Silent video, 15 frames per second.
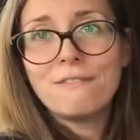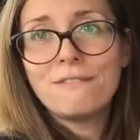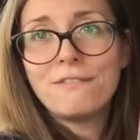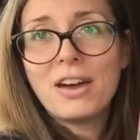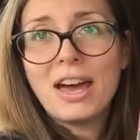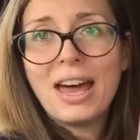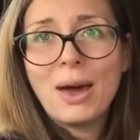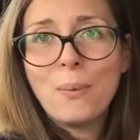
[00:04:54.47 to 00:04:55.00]

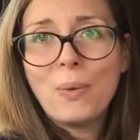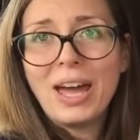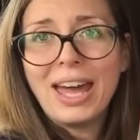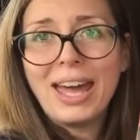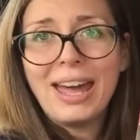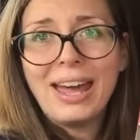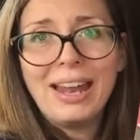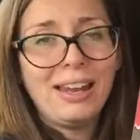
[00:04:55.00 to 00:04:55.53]

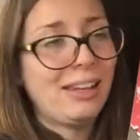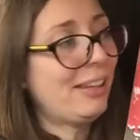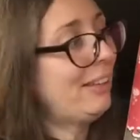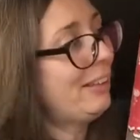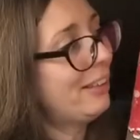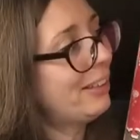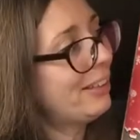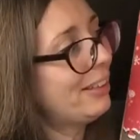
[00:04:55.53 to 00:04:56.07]
Farewell.
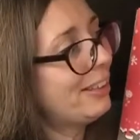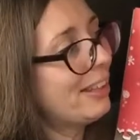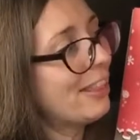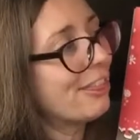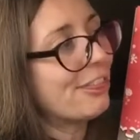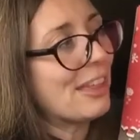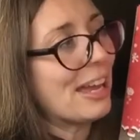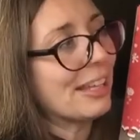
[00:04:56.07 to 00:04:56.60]

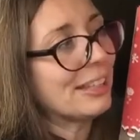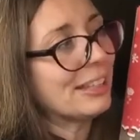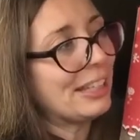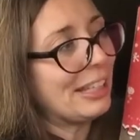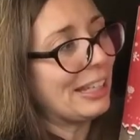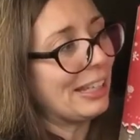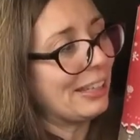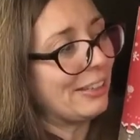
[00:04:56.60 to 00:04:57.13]

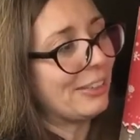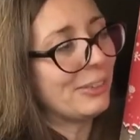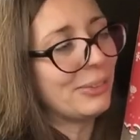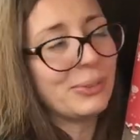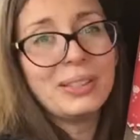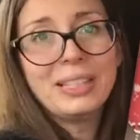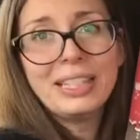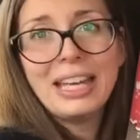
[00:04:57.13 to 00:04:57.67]
Thank
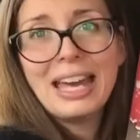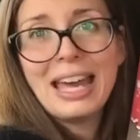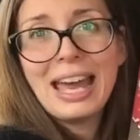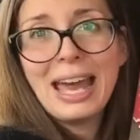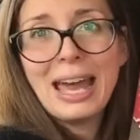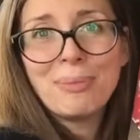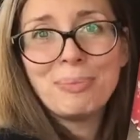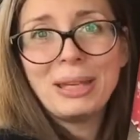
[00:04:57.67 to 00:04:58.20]
you.
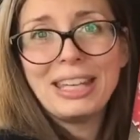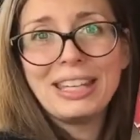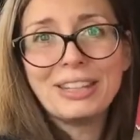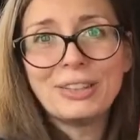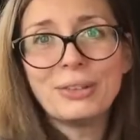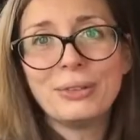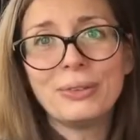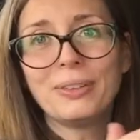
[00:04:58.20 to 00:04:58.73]
Happy
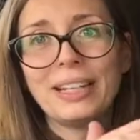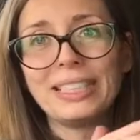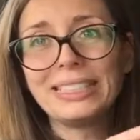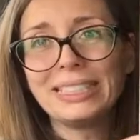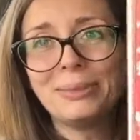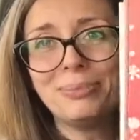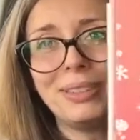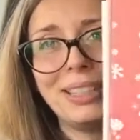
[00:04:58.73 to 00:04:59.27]

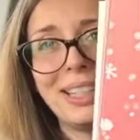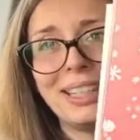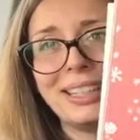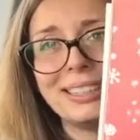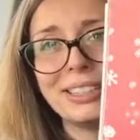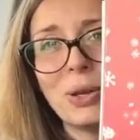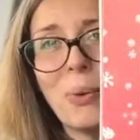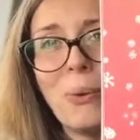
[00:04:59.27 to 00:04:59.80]

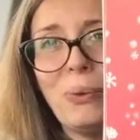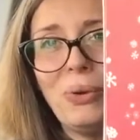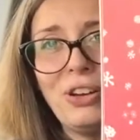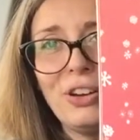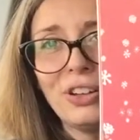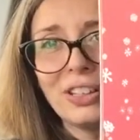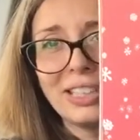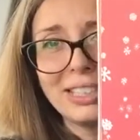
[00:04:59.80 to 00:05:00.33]
Christmas! Oh
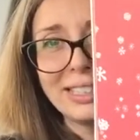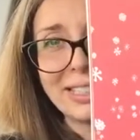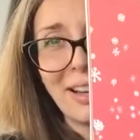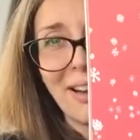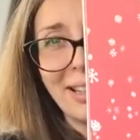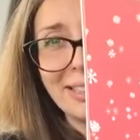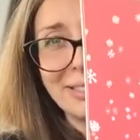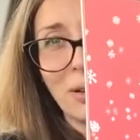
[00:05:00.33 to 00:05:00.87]
look, the
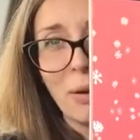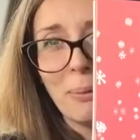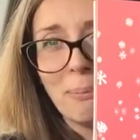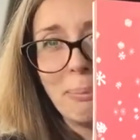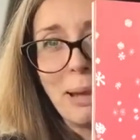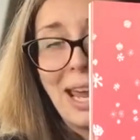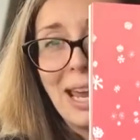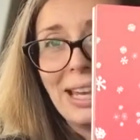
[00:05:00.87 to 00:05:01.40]
sky's gone
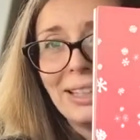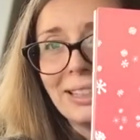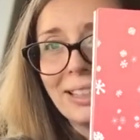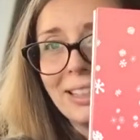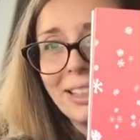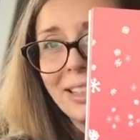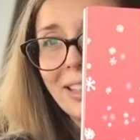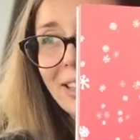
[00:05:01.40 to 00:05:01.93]

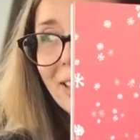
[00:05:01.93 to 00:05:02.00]
pink!